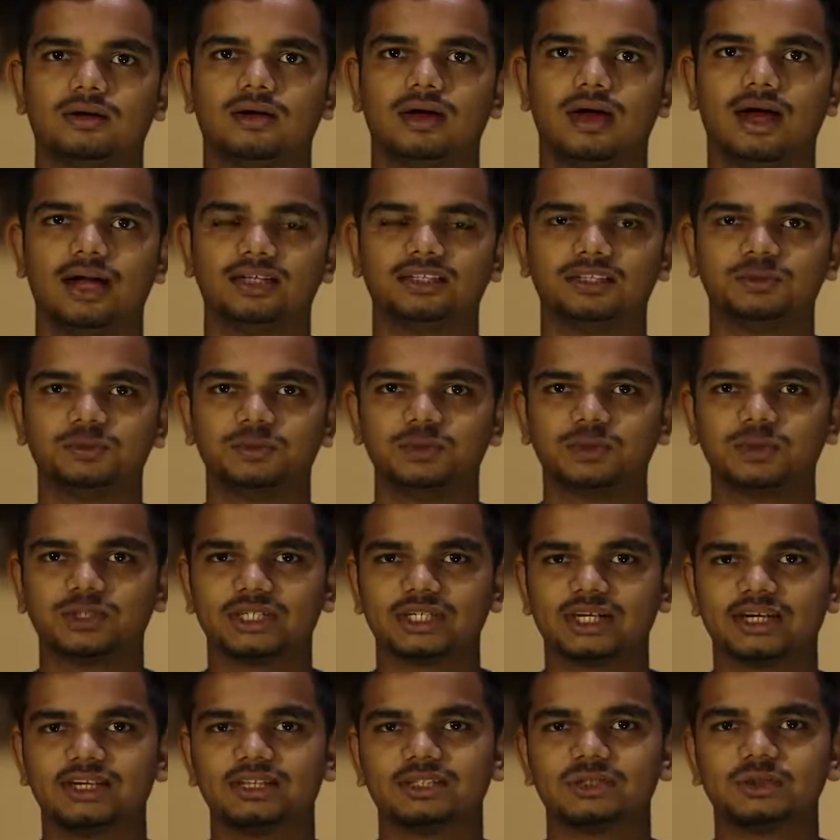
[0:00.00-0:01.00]
As a
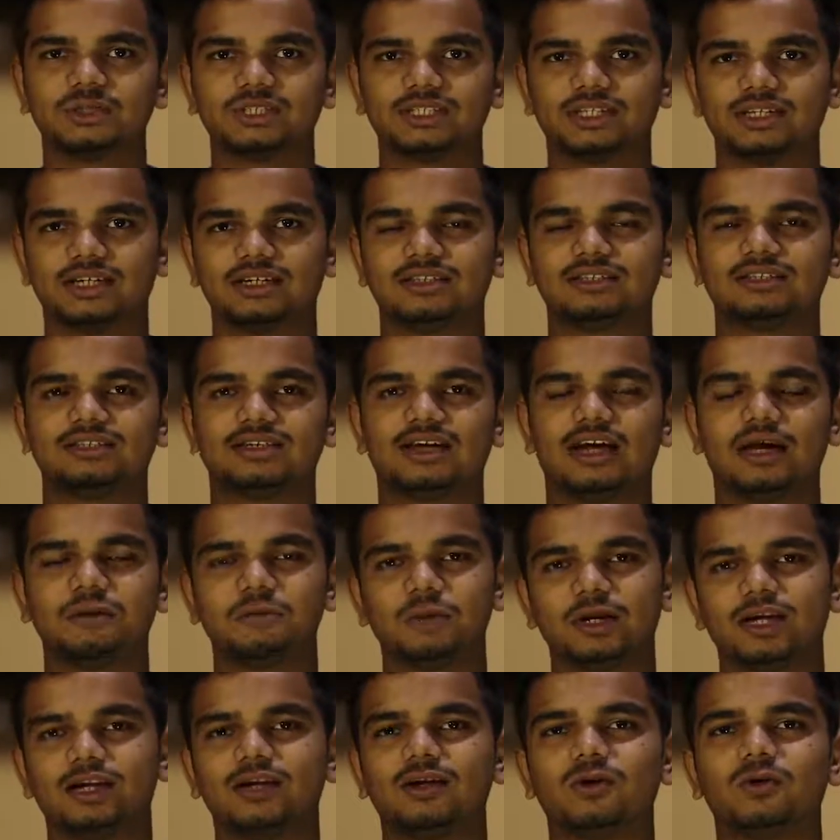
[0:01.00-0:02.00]
music enthusiast, I'm
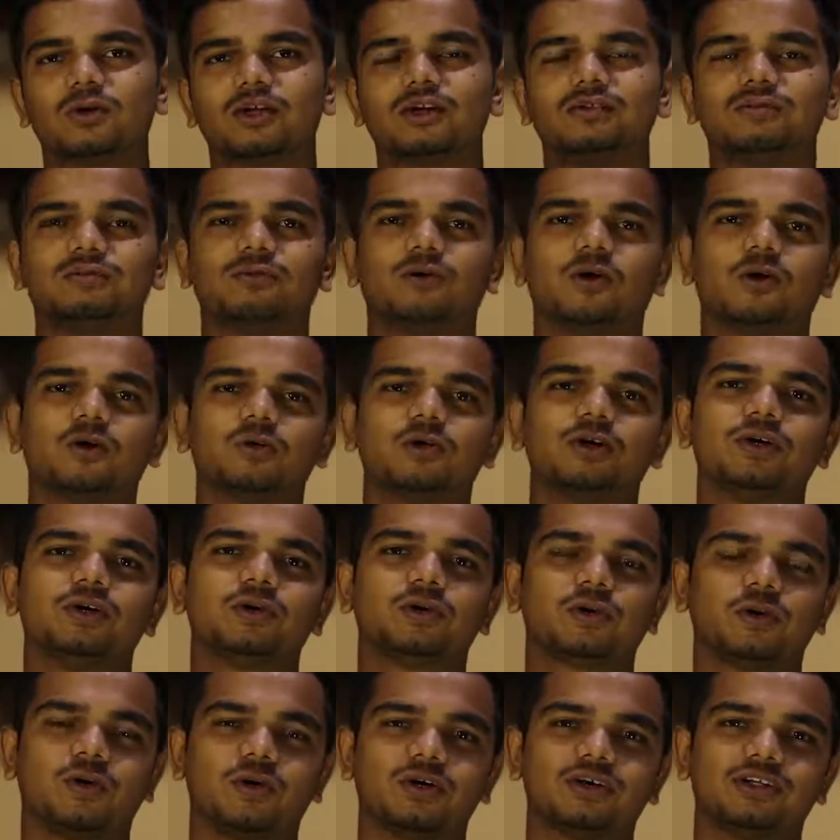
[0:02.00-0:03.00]
really looking forward
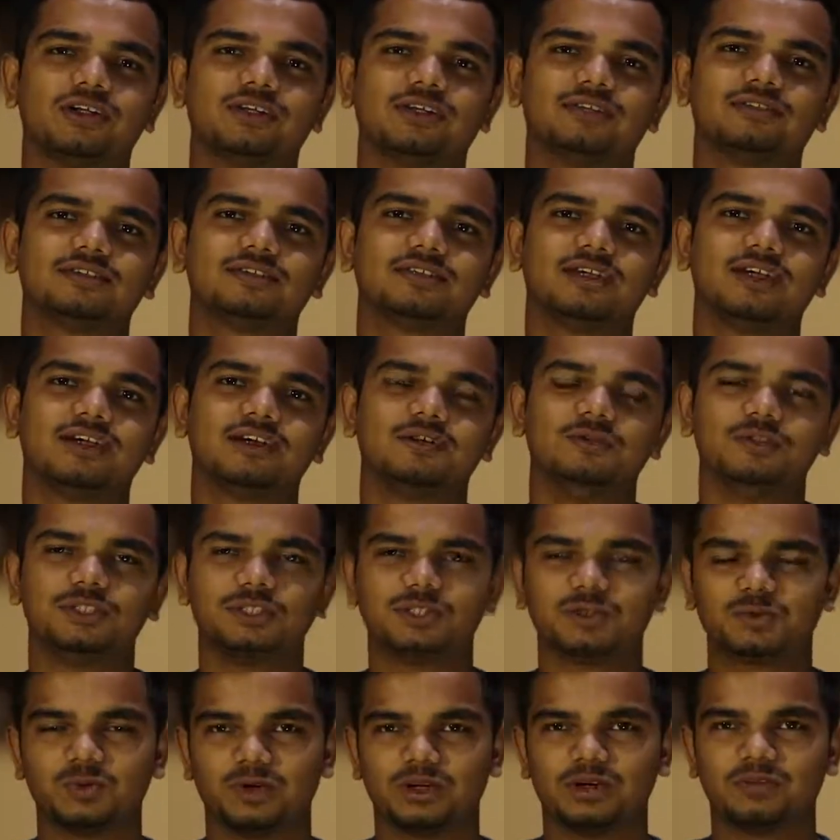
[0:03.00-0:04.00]
to Rock Days, which
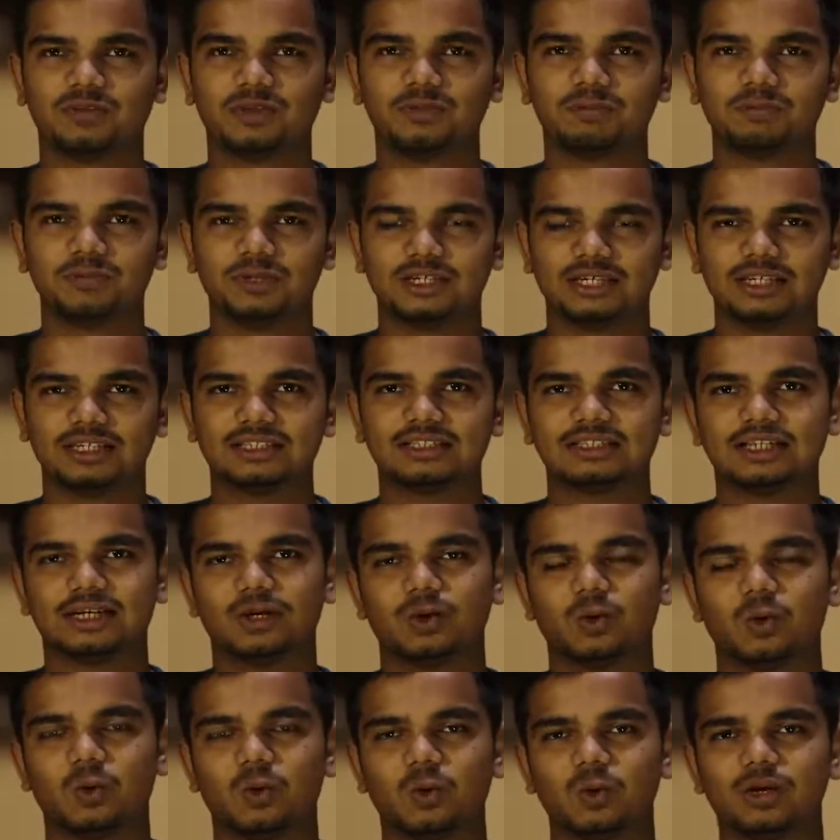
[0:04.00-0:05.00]
is one of the biggest
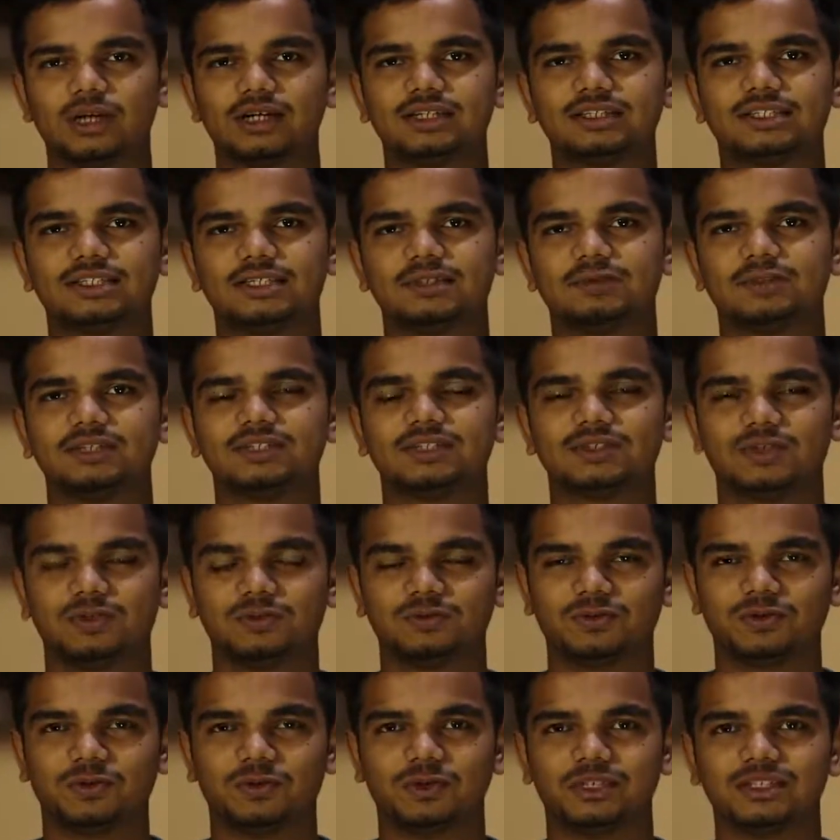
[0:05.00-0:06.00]
and oldest events of
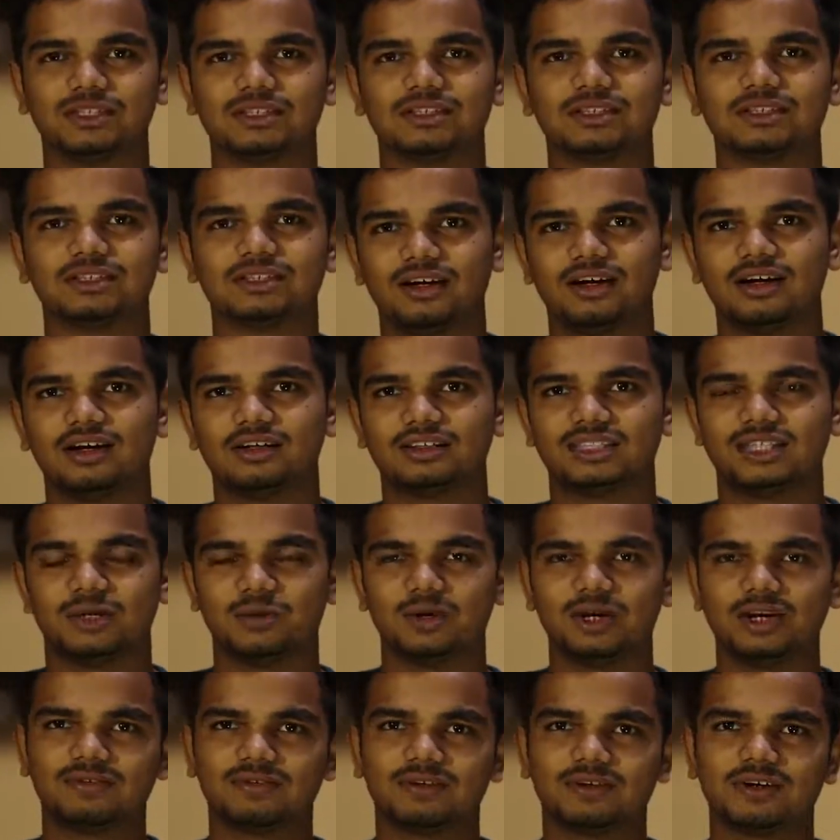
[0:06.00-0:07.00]
Oasis.
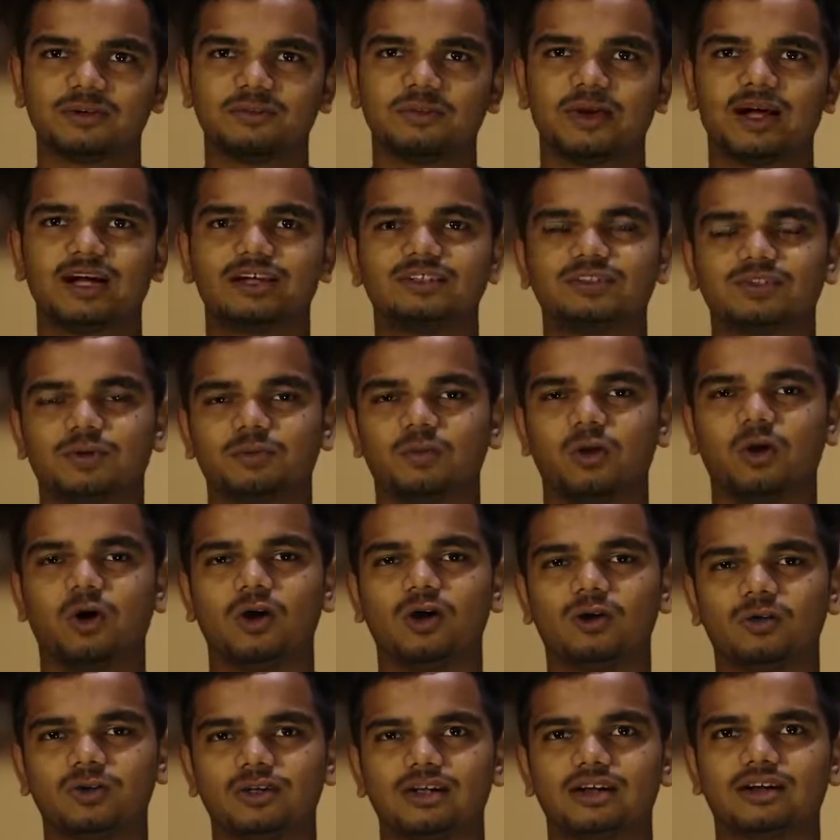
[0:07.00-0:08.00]
7 different bands from
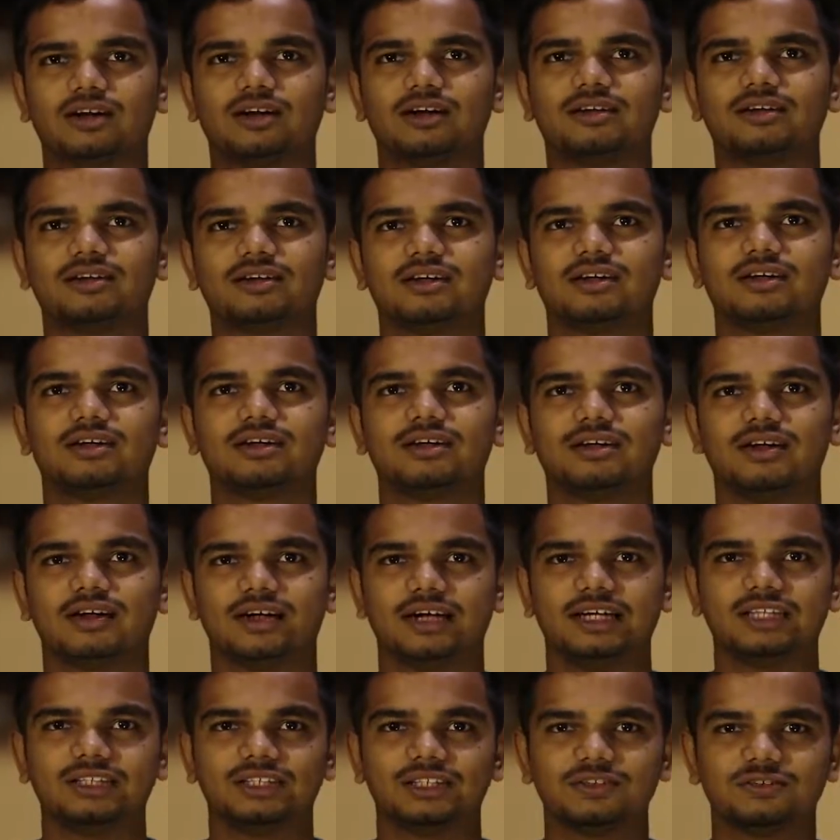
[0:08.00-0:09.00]
all over the country,
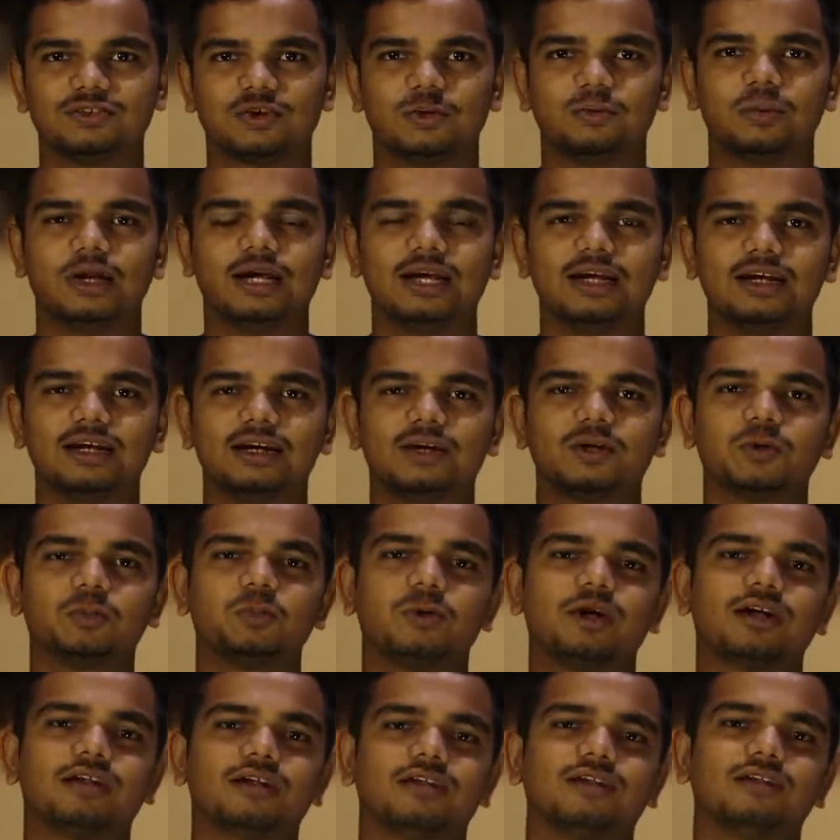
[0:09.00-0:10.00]
ranging from indie to
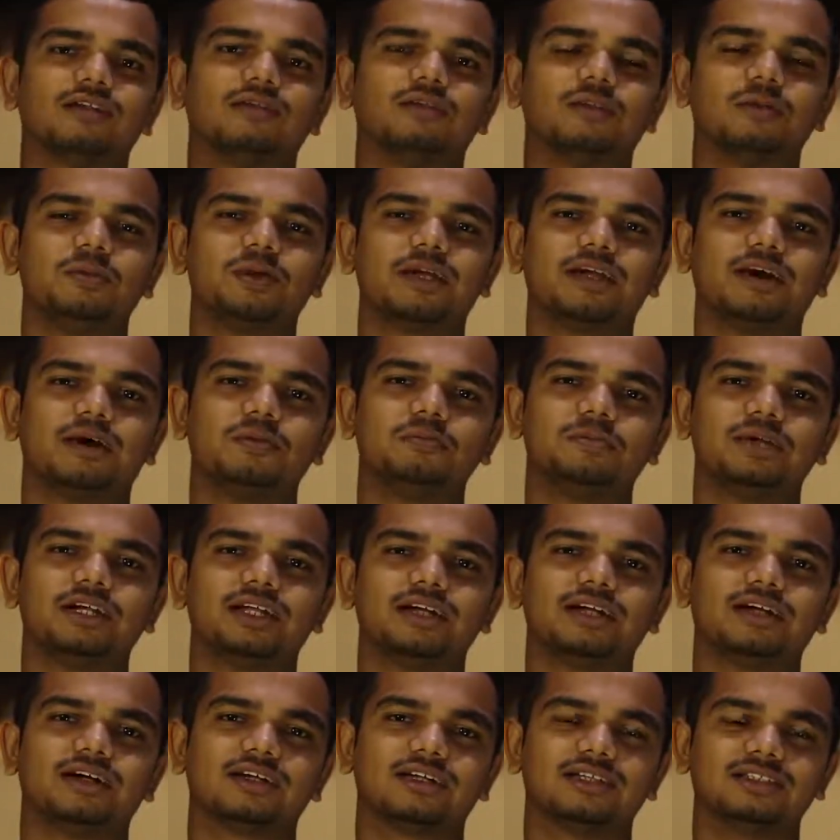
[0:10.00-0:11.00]
metal, will be
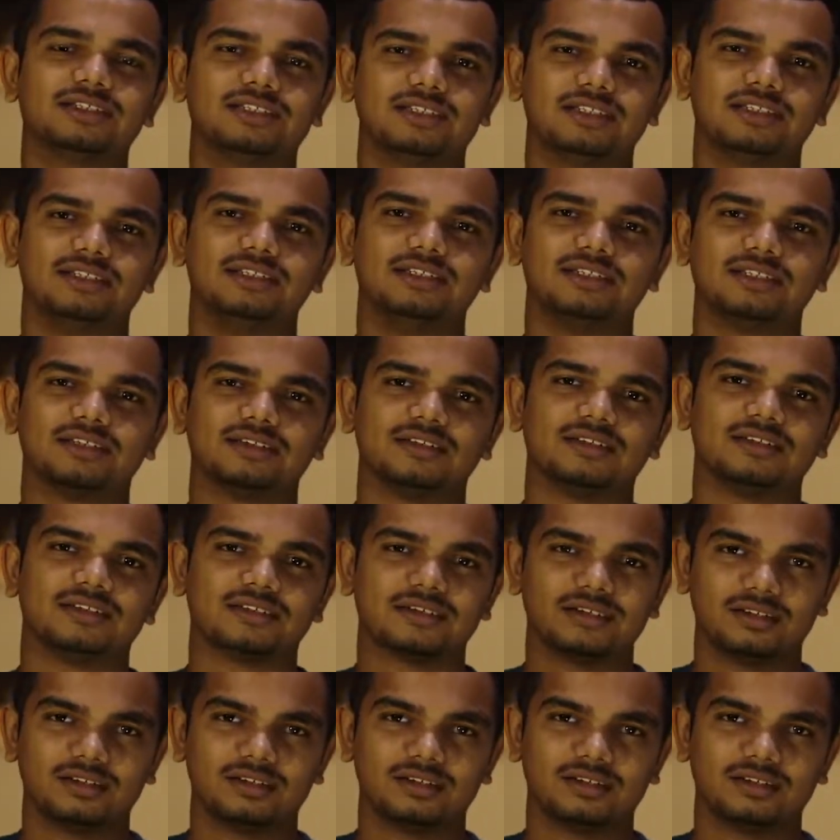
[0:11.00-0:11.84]
competing against each other.